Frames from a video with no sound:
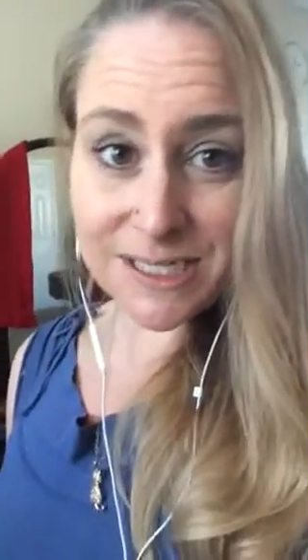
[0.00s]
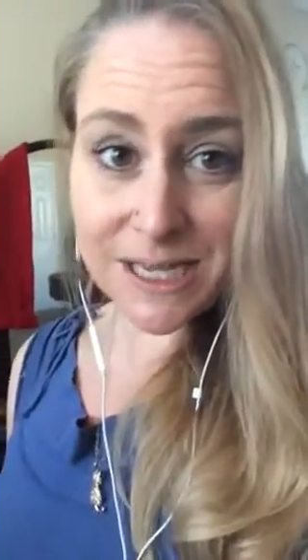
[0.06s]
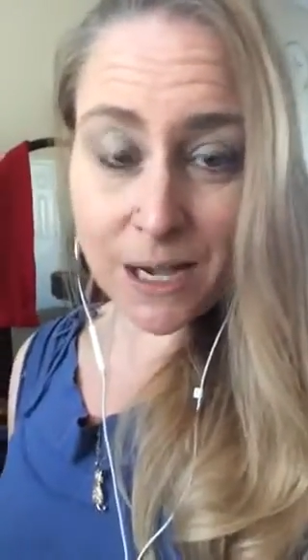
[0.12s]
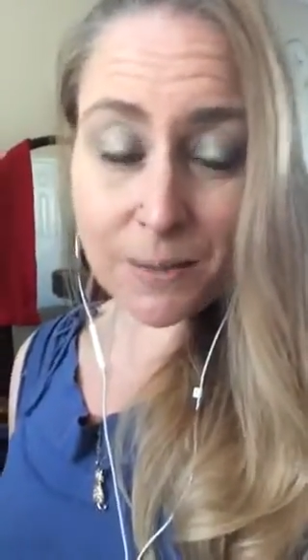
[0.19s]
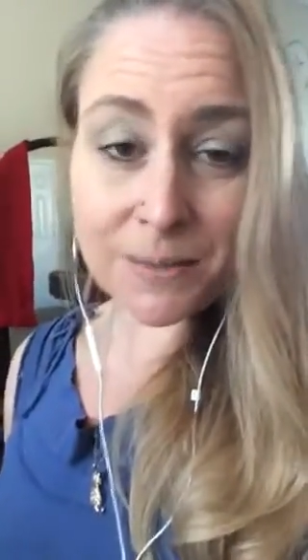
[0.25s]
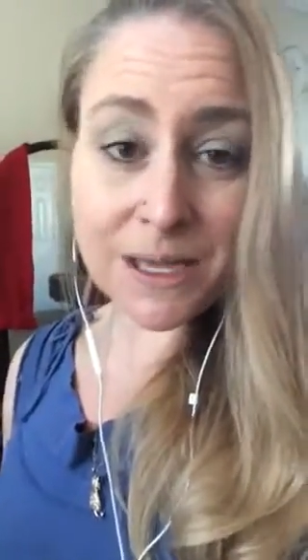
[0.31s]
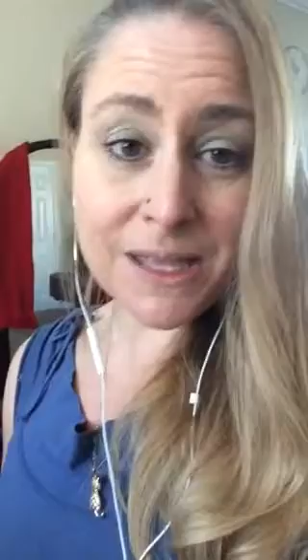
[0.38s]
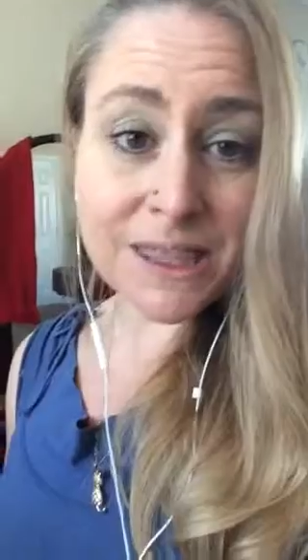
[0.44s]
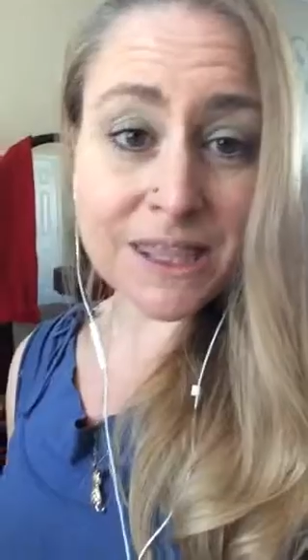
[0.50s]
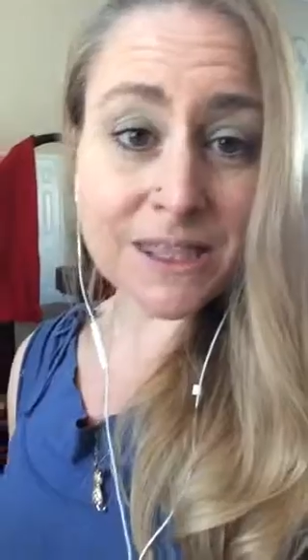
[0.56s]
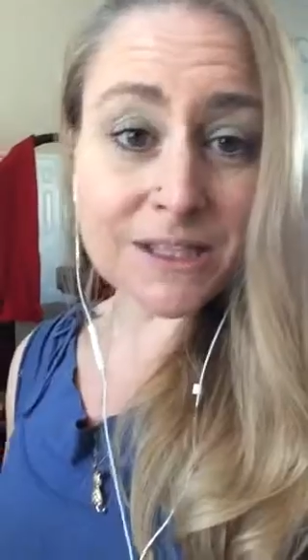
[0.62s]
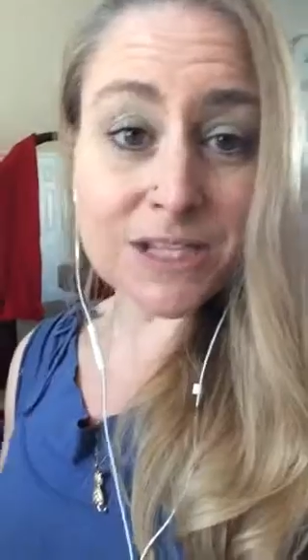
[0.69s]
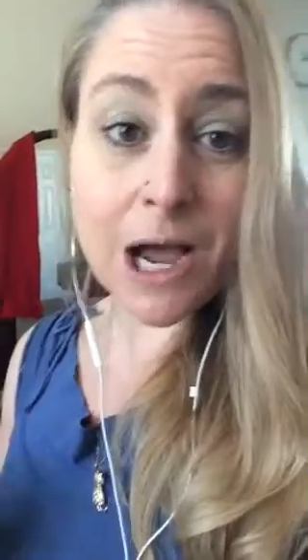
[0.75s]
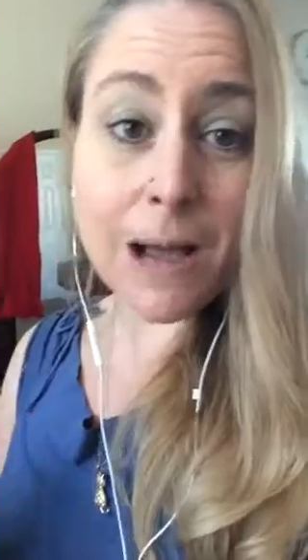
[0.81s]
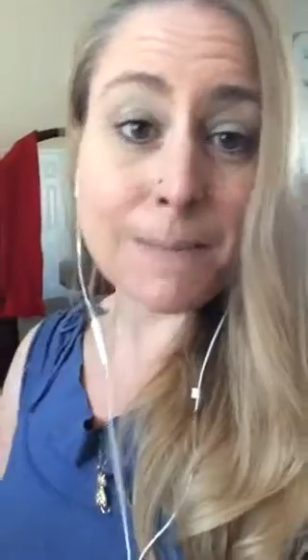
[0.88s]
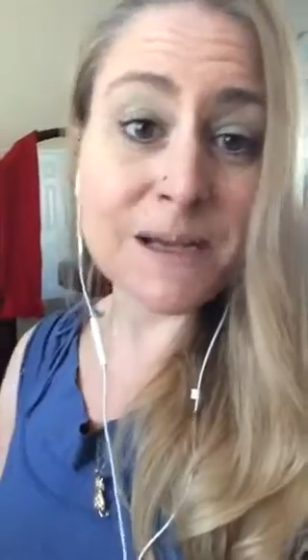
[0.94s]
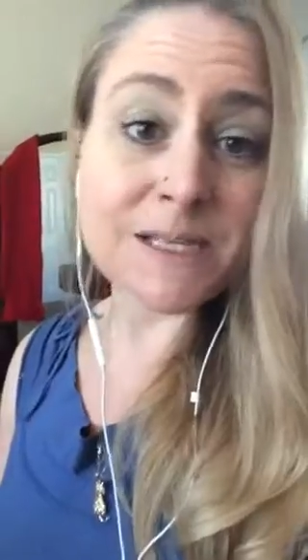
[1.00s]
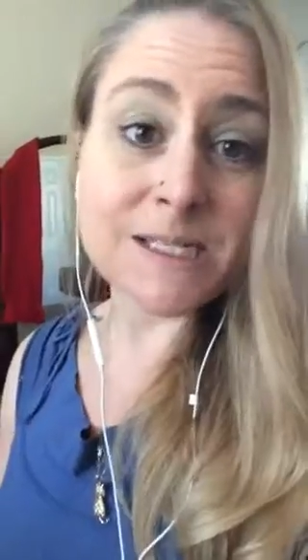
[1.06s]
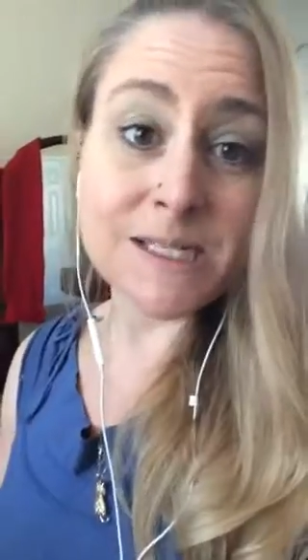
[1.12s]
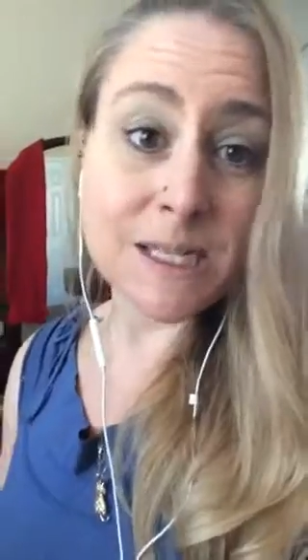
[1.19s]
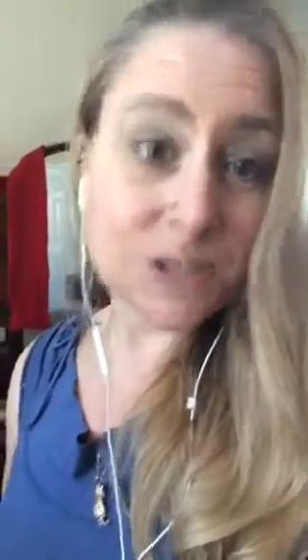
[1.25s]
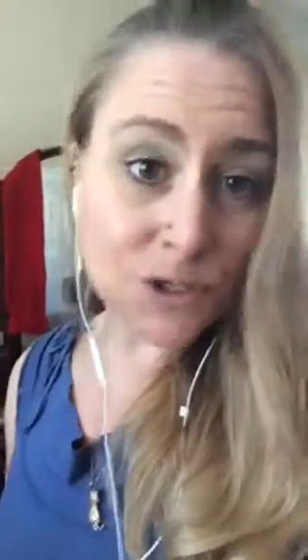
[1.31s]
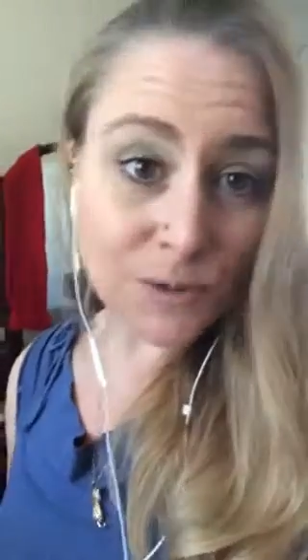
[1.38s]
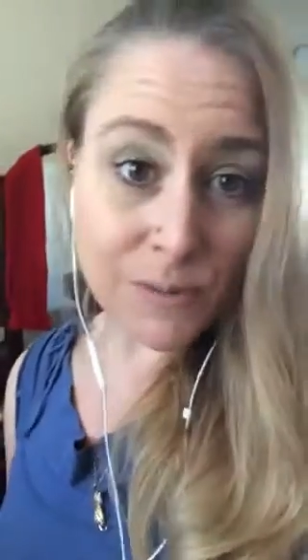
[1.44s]
tell me topics
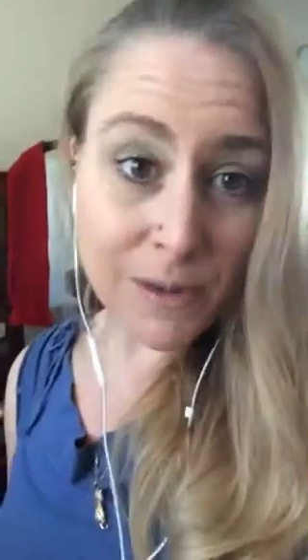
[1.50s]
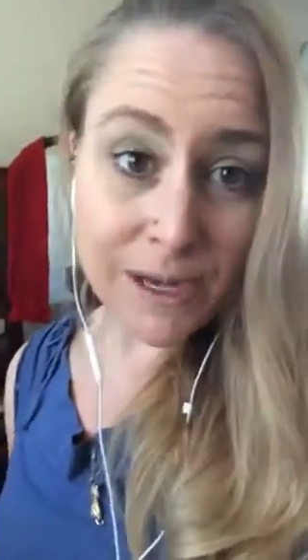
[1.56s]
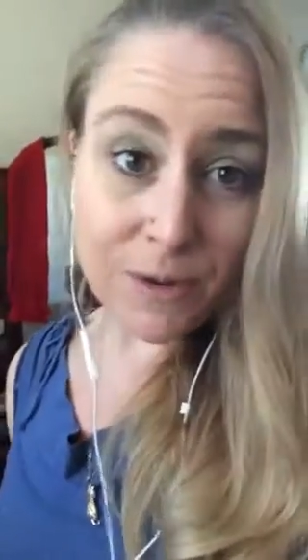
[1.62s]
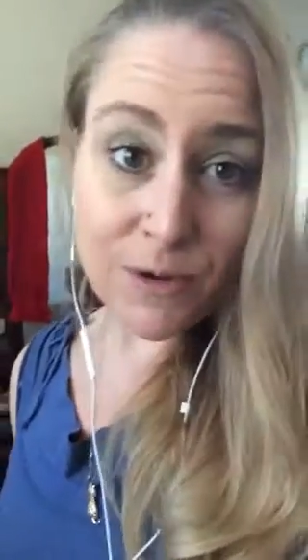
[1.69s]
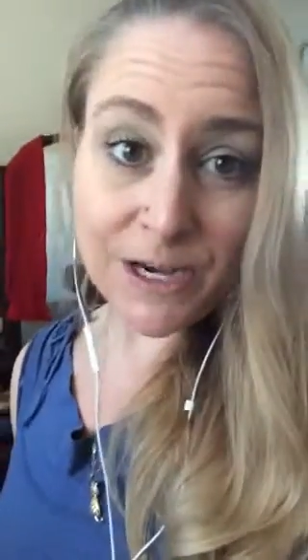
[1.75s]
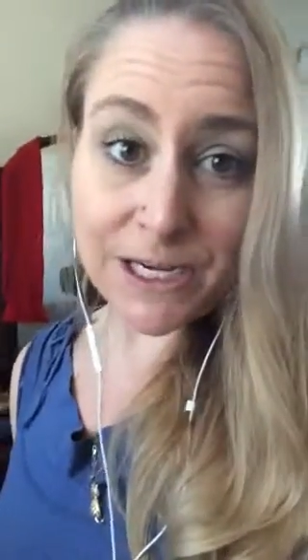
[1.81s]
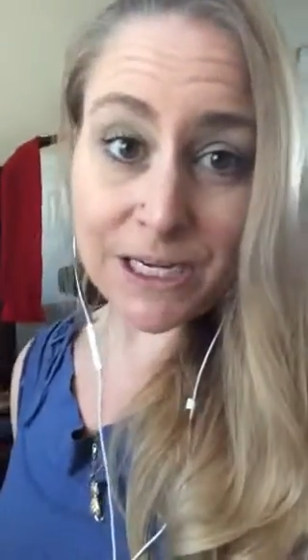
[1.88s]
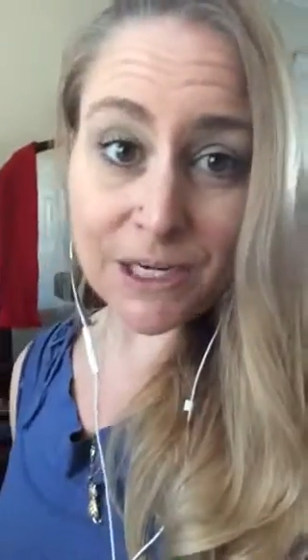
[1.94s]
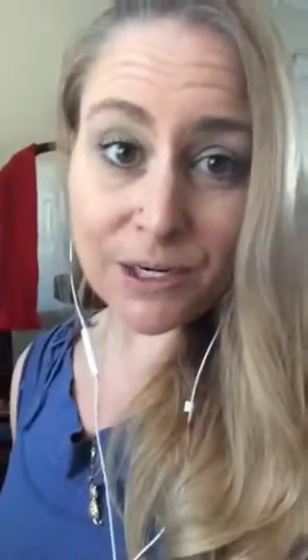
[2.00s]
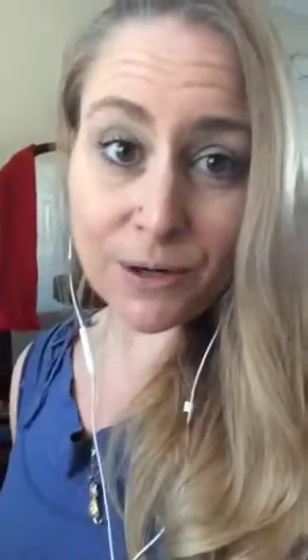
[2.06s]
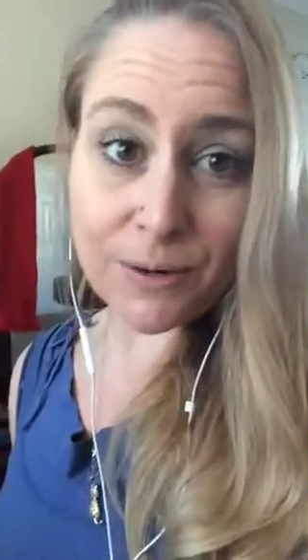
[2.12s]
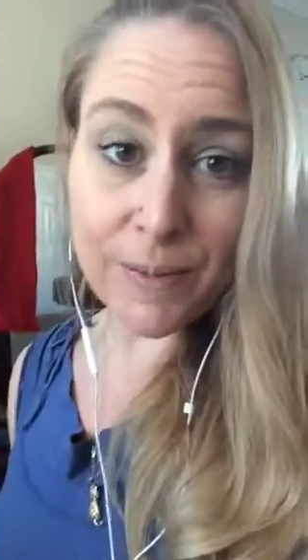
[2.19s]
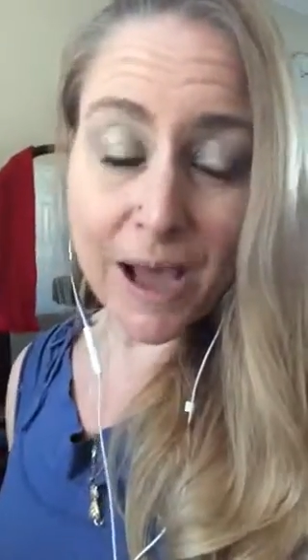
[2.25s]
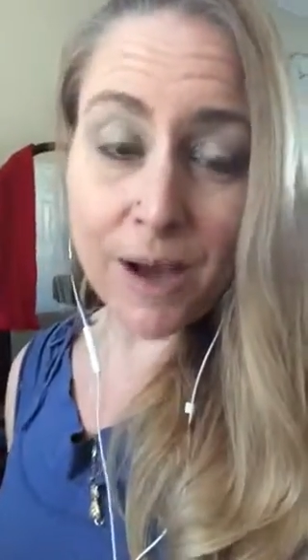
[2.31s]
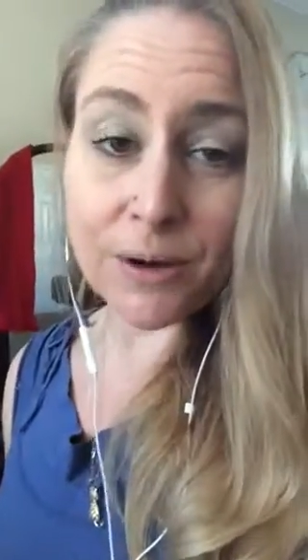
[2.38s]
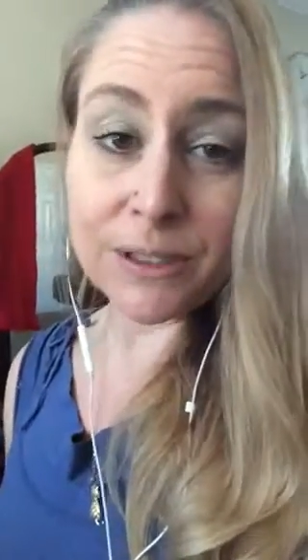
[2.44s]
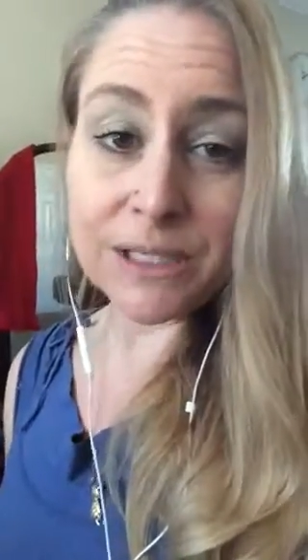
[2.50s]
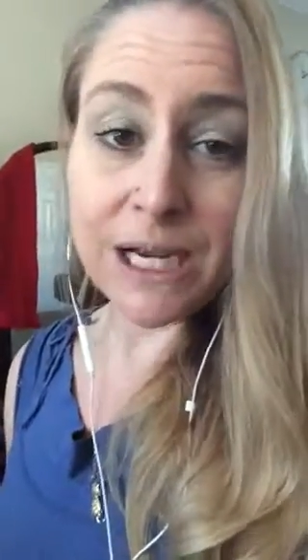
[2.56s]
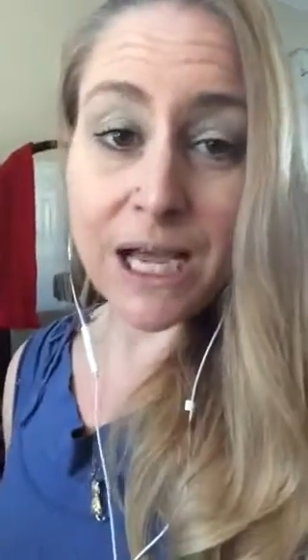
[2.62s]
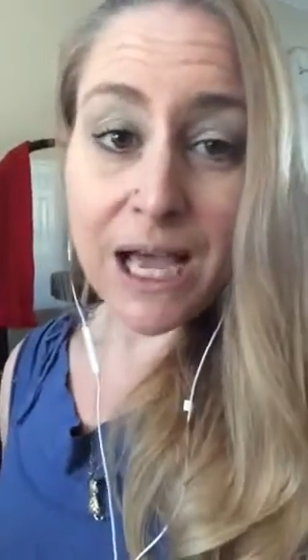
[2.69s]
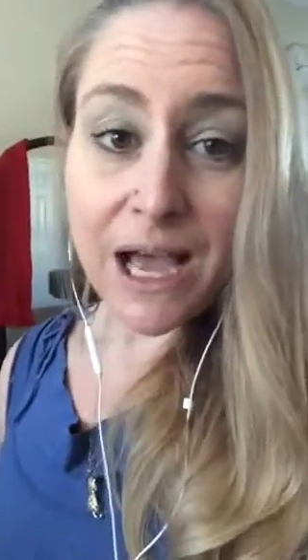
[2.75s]
that you might want to hear about